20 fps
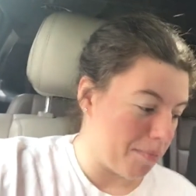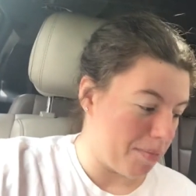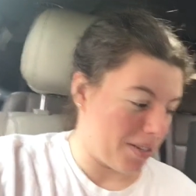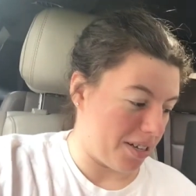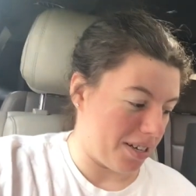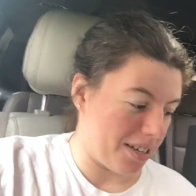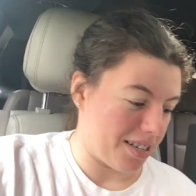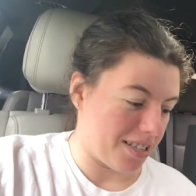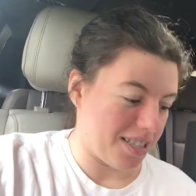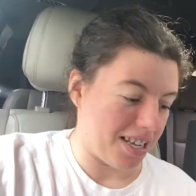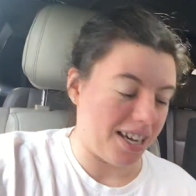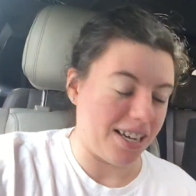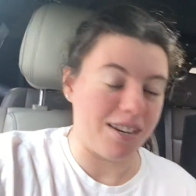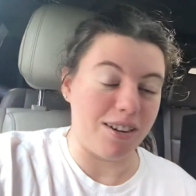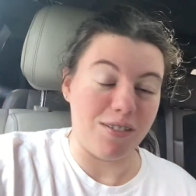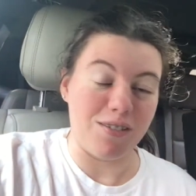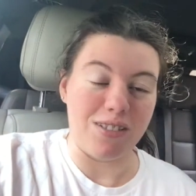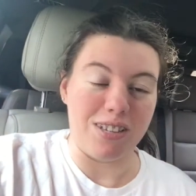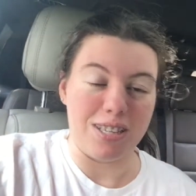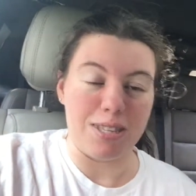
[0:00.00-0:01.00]
because I
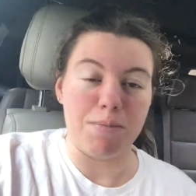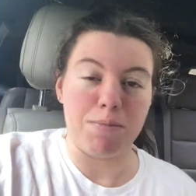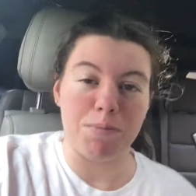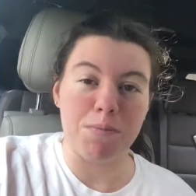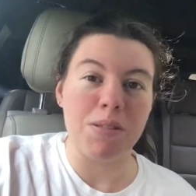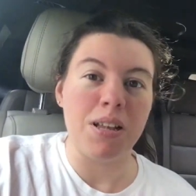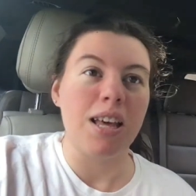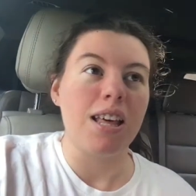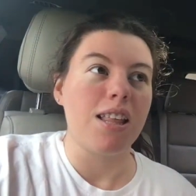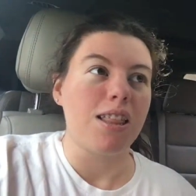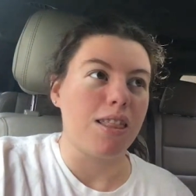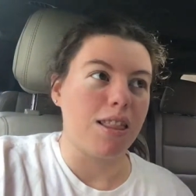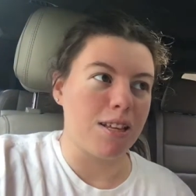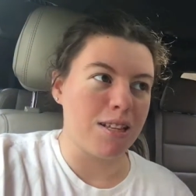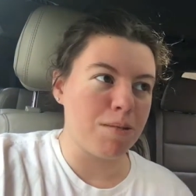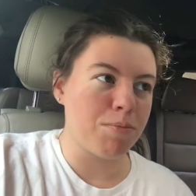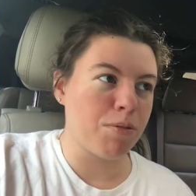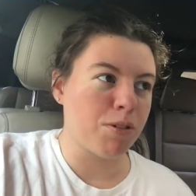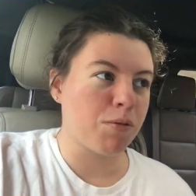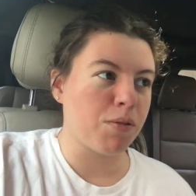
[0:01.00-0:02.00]
know this
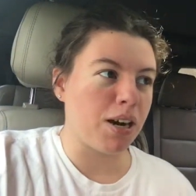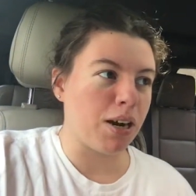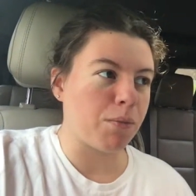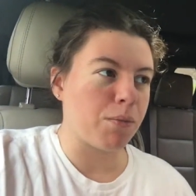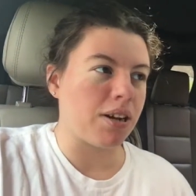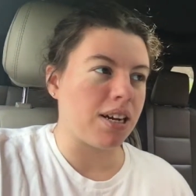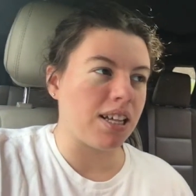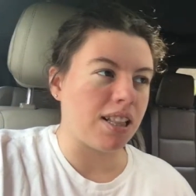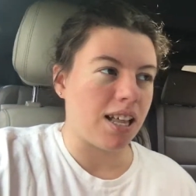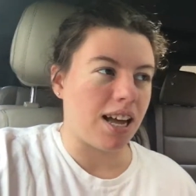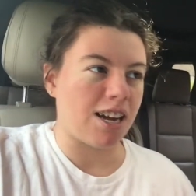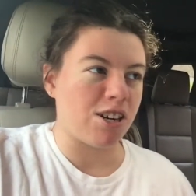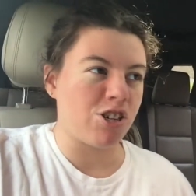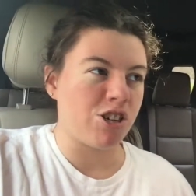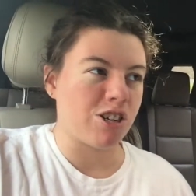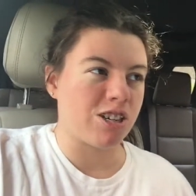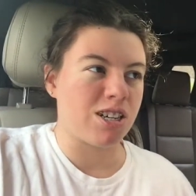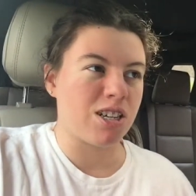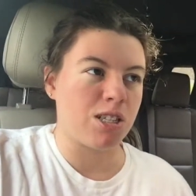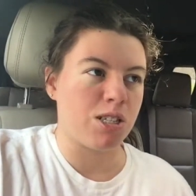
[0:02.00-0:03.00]
this book when I read it last
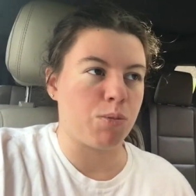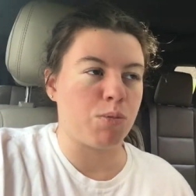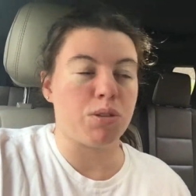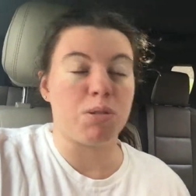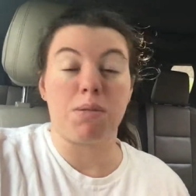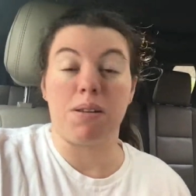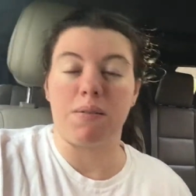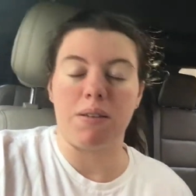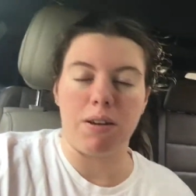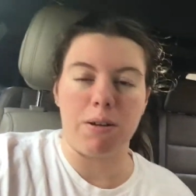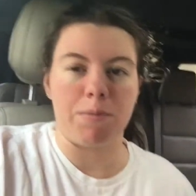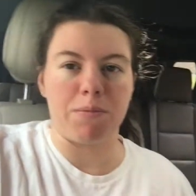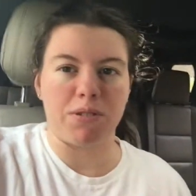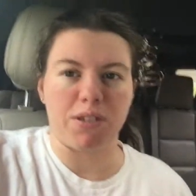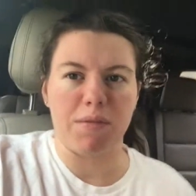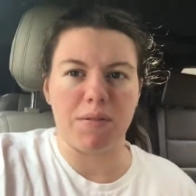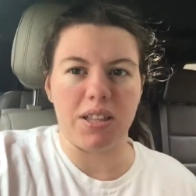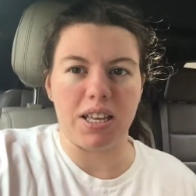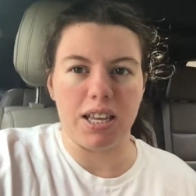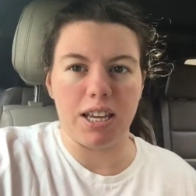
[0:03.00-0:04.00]
year because it was my favorite
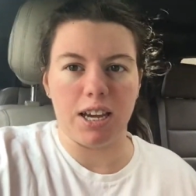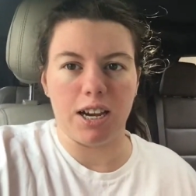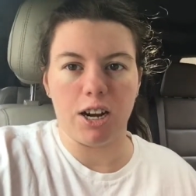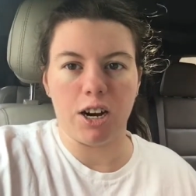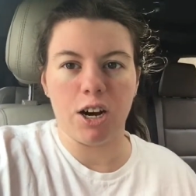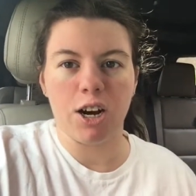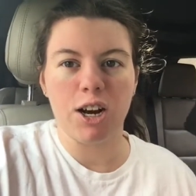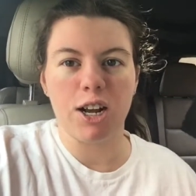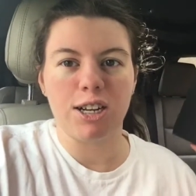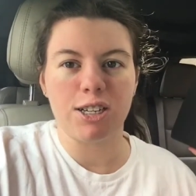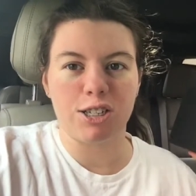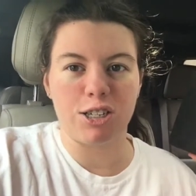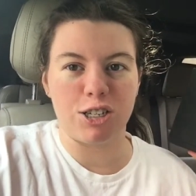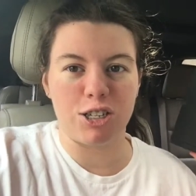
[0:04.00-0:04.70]
book of the year